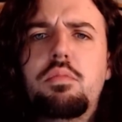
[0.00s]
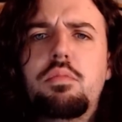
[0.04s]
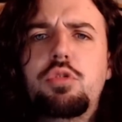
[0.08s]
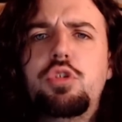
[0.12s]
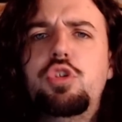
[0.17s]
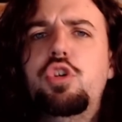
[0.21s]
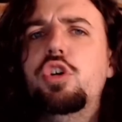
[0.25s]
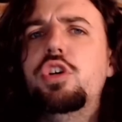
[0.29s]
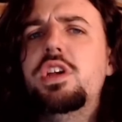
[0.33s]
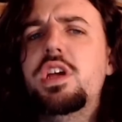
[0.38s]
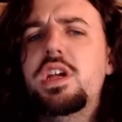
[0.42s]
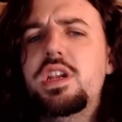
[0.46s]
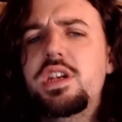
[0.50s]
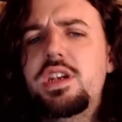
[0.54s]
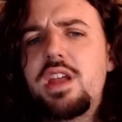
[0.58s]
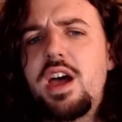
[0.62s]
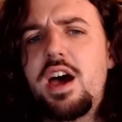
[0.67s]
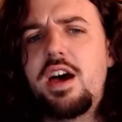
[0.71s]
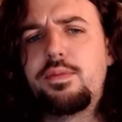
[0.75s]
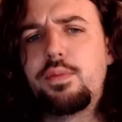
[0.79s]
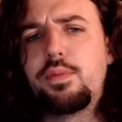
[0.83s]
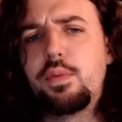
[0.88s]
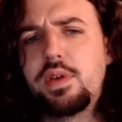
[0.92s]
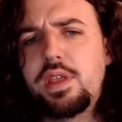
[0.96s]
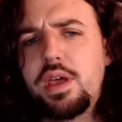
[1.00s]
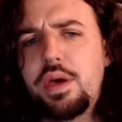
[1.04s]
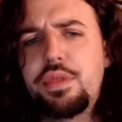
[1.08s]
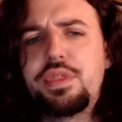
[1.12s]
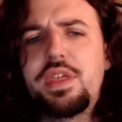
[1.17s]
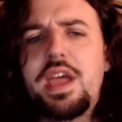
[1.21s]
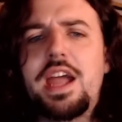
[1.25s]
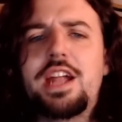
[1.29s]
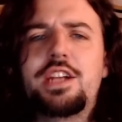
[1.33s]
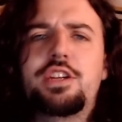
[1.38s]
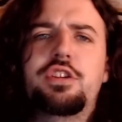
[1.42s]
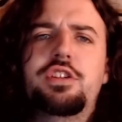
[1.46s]
good enough without
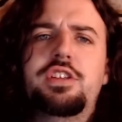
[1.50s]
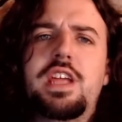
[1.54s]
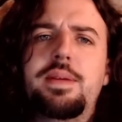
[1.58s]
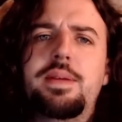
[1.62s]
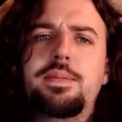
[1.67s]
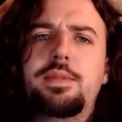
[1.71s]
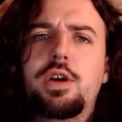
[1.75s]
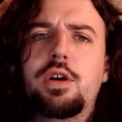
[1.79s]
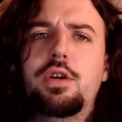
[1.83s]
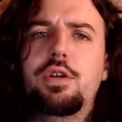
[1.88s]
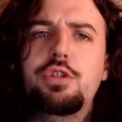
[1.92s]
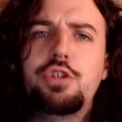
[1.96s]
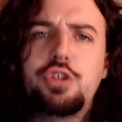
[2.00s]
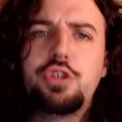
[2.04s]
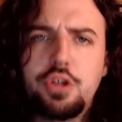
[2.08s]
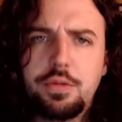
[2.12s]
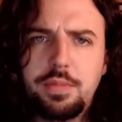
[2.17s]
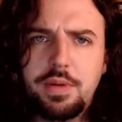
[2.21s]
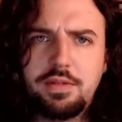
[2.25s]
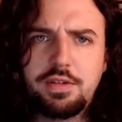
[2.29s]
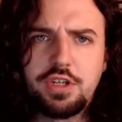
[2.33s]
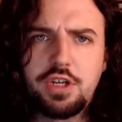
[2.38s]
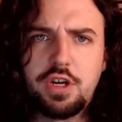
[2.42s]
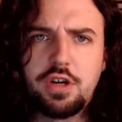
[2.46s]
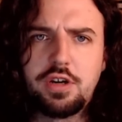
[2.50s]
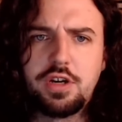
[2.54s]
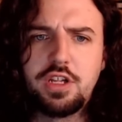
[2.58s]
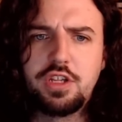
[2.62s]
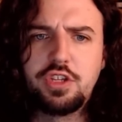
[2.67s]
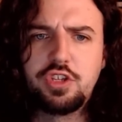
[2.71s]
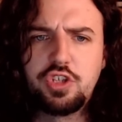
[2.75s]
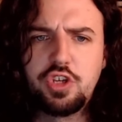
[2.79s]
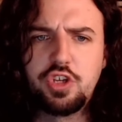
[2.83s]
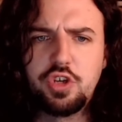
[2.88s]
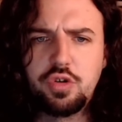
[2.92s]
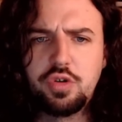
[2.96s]
Thatcher Demko, who should be returning
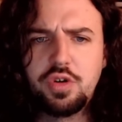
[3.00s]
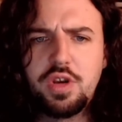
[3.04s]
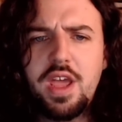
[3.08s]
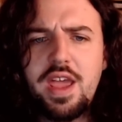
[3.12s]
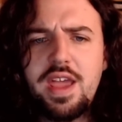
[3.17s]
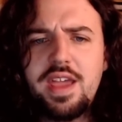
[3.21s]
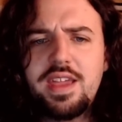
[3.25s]
soon.